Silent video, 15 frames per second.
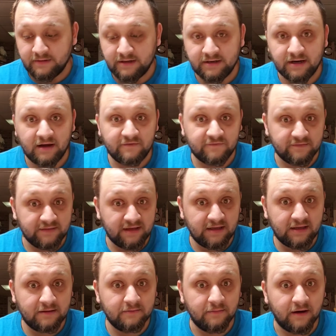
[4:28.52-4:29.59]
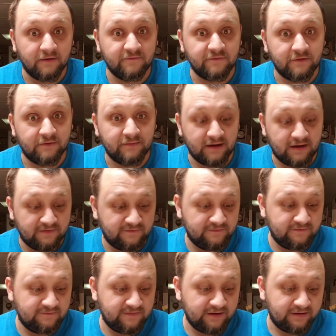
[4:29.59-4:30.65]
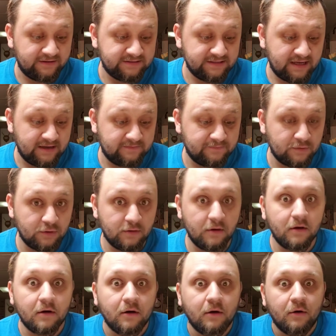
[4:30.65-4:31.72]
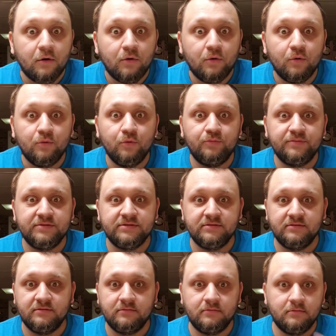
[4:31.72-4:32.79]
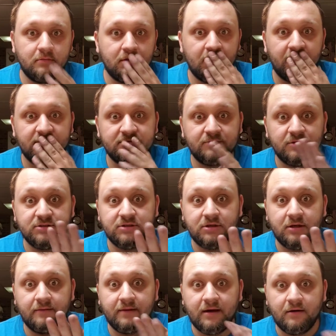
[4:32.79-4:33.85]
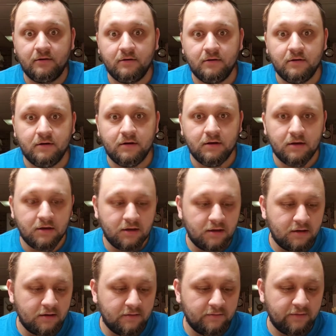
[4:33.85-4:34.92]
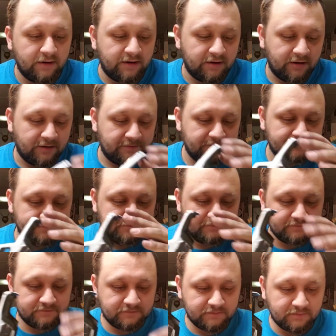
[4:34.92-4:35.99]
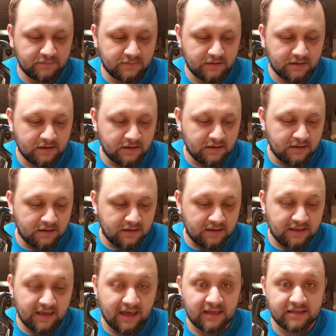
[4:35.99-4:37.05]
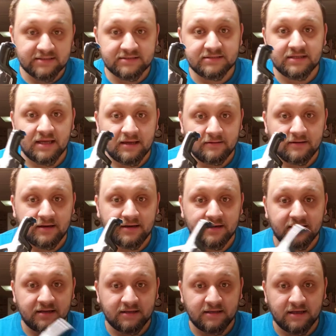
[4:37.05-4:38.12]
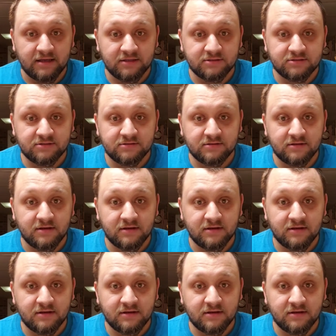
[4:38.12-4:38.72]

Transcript: Not for me, but for my fiance. Oops. It's supposed to come out. But, yes, I got engaged.